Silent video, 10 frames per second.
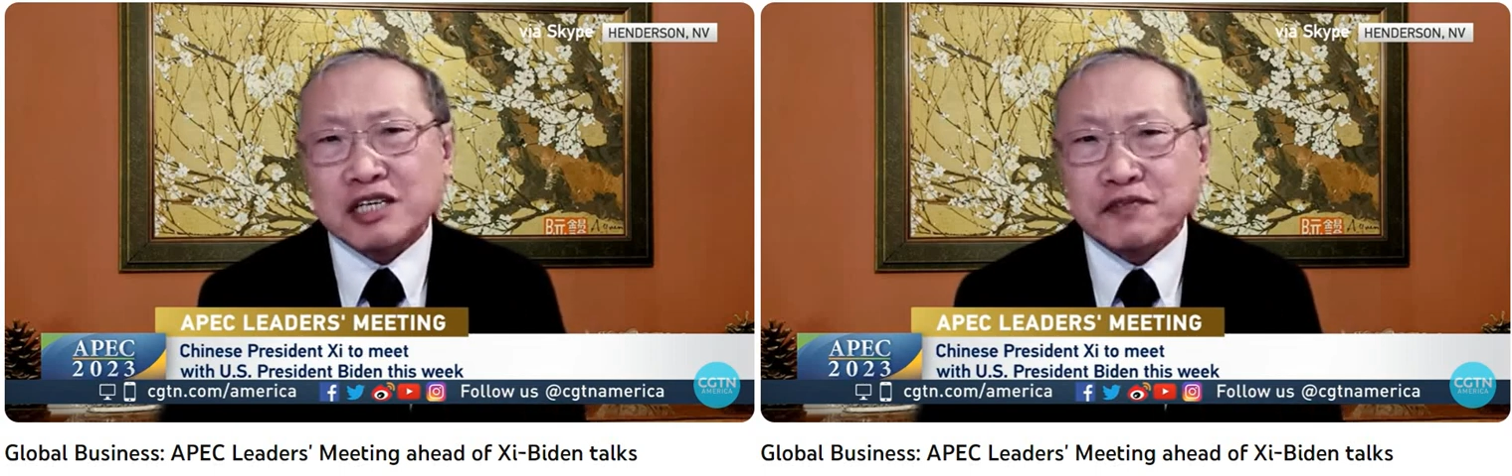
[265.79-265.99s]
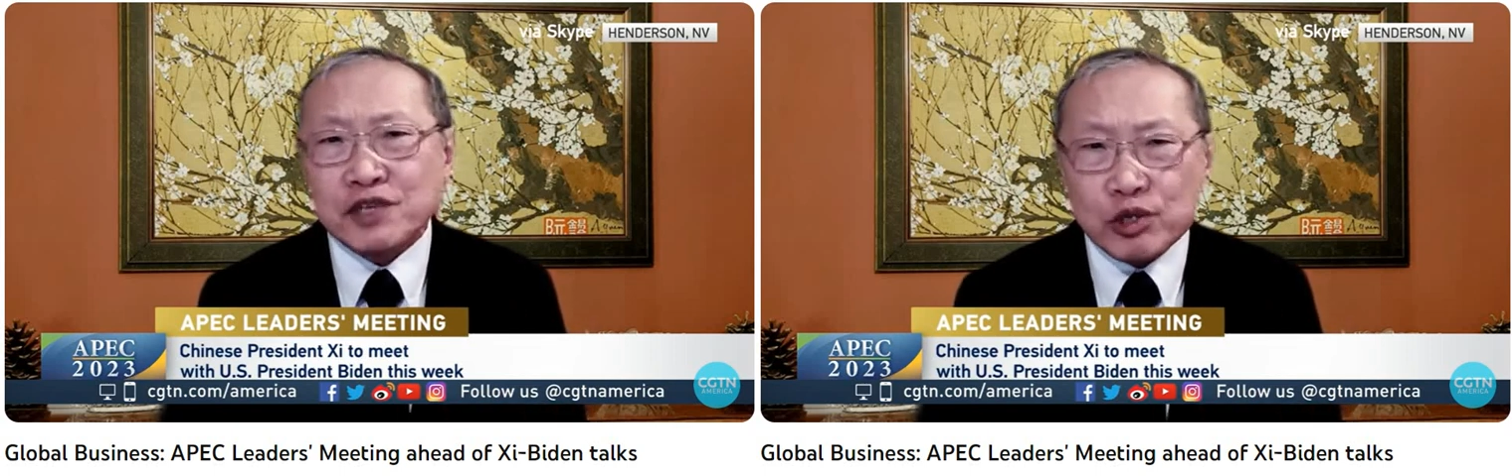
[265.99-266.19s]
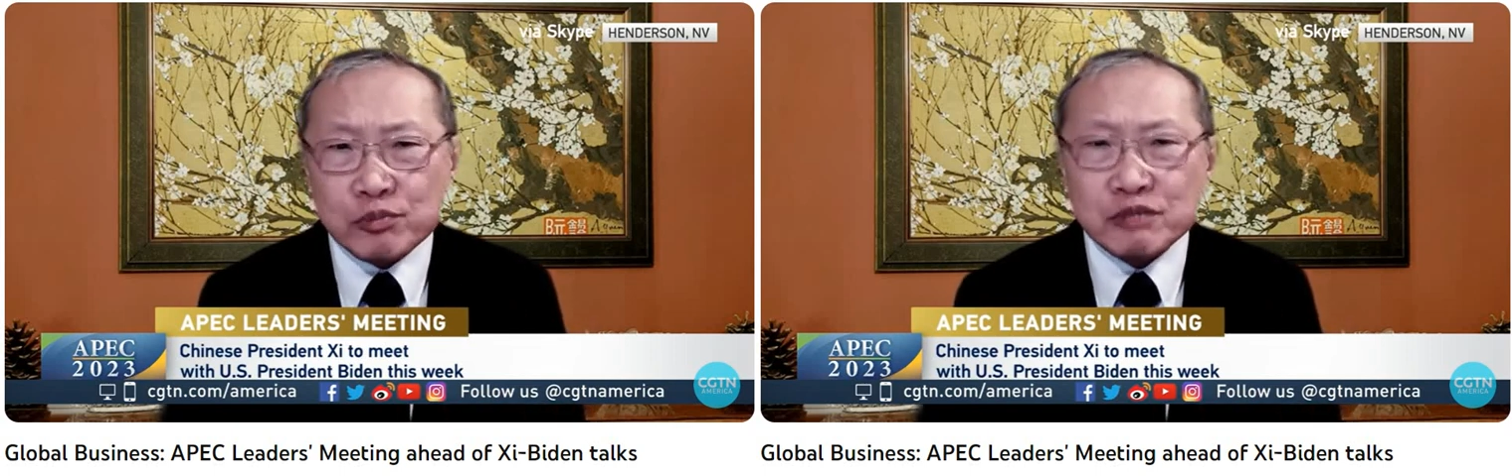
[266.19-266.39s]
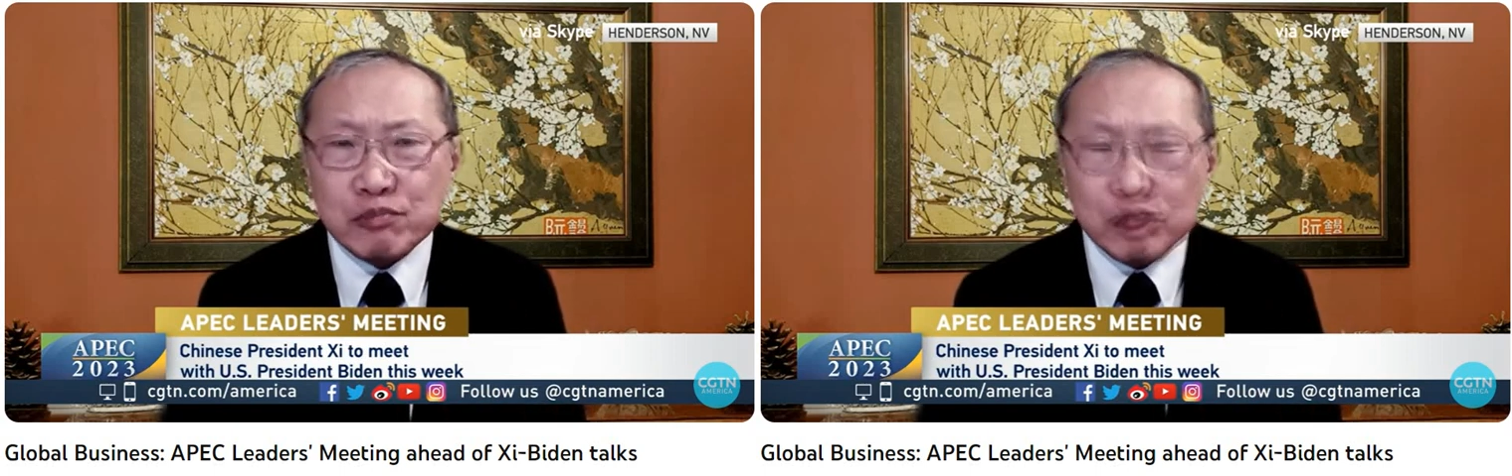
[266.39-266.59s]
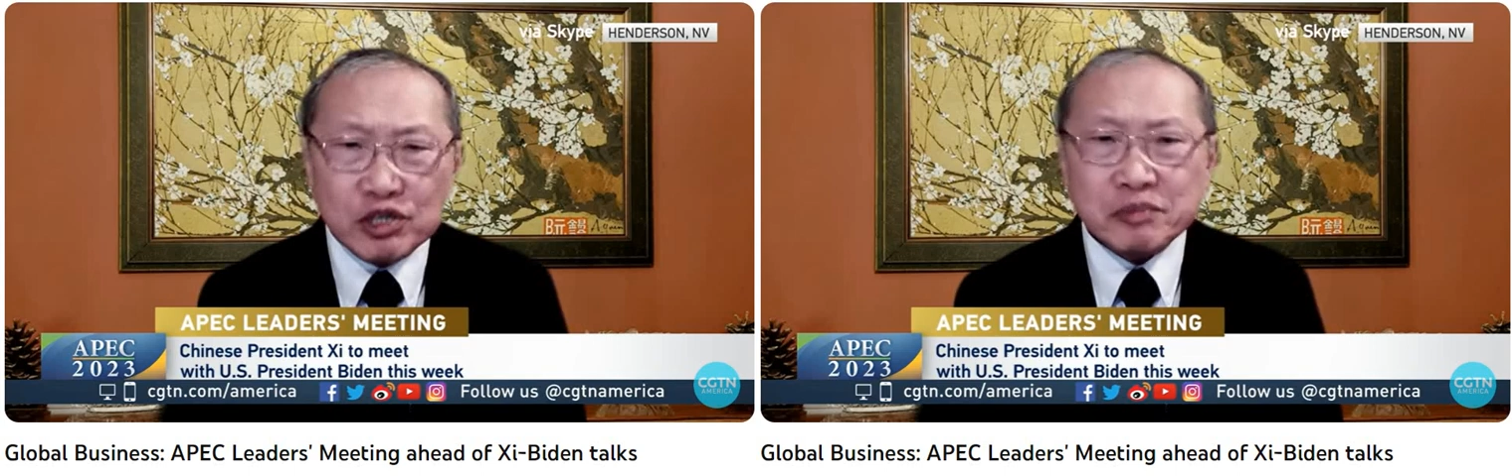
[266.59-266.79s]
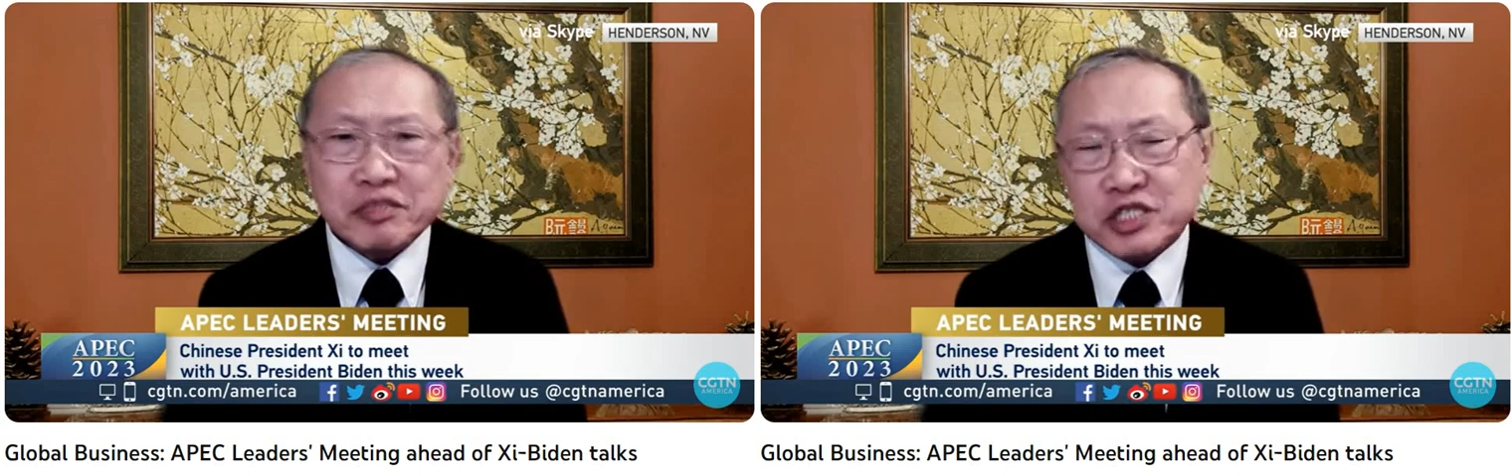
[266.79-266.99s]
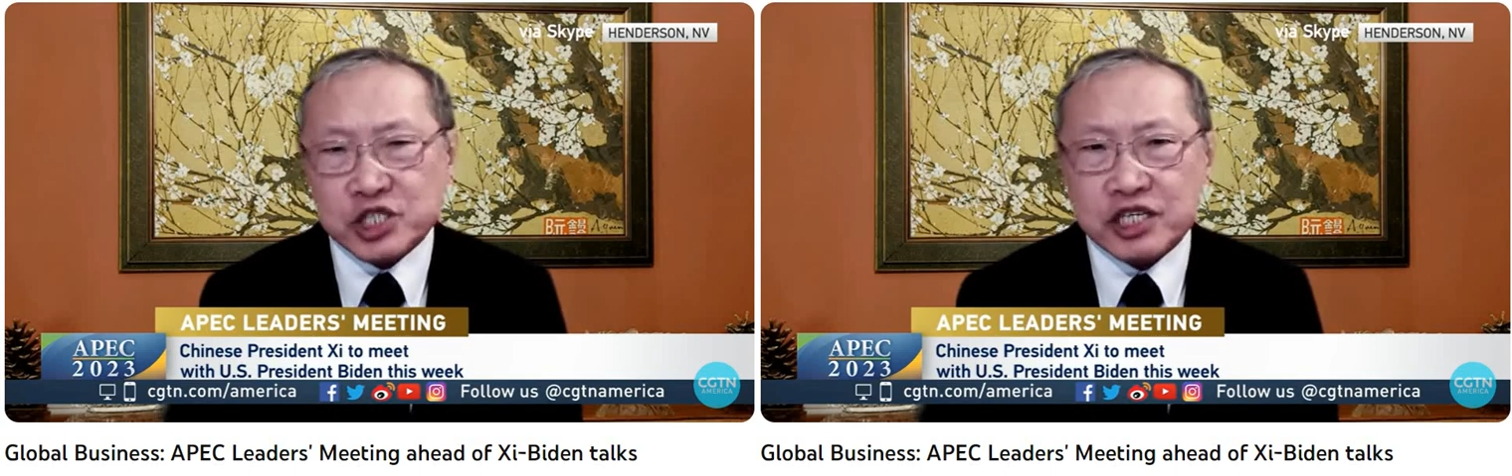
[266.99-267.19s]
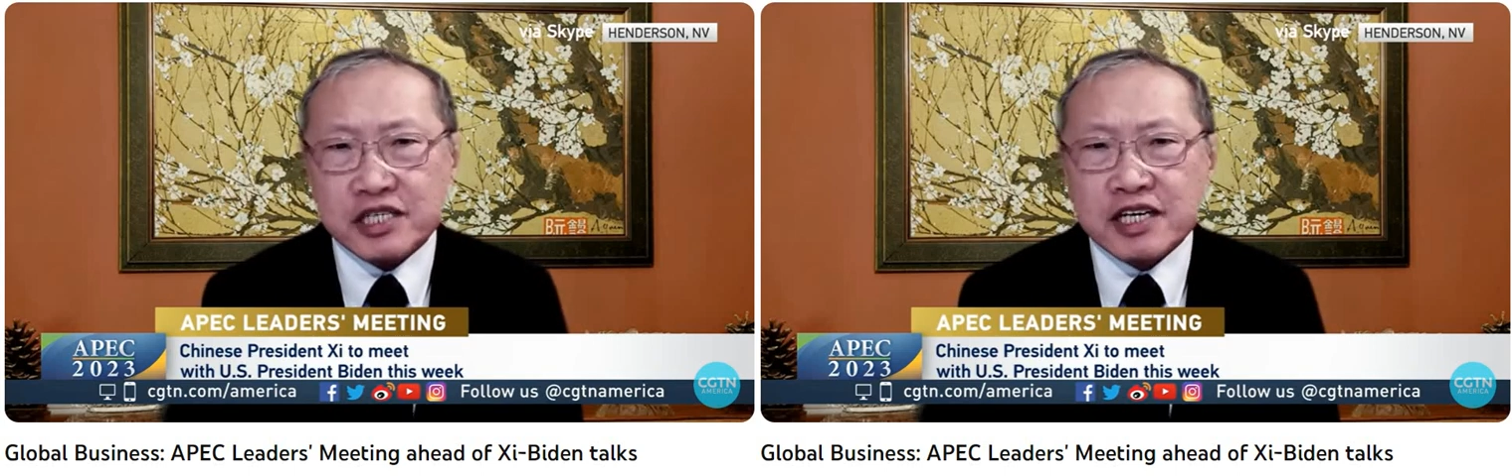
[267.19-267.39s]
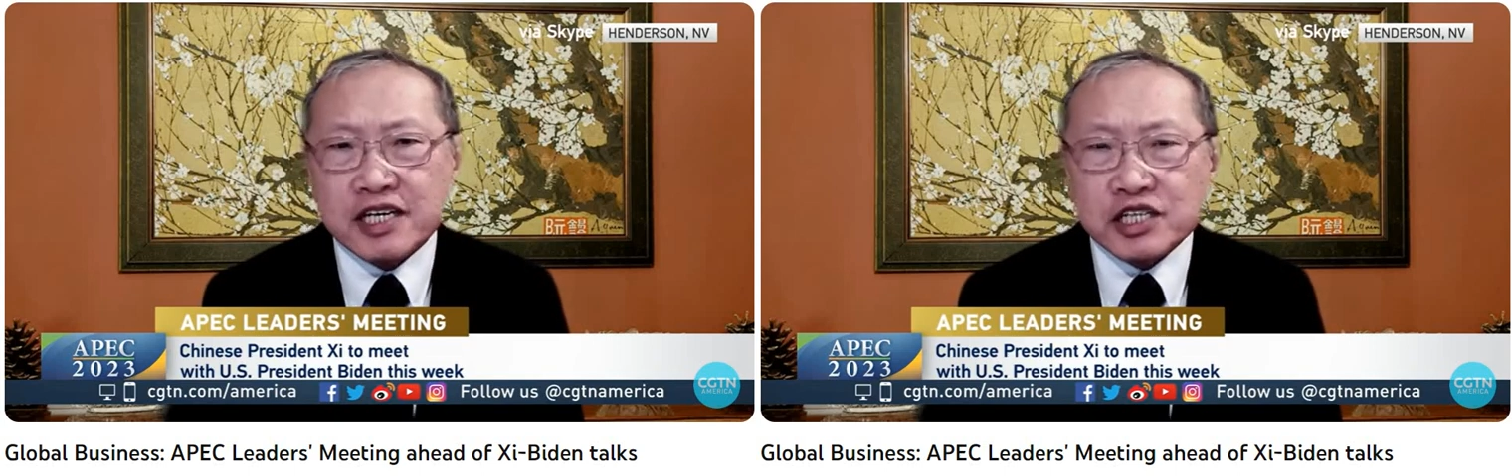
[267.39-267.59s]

of the urban employment in China.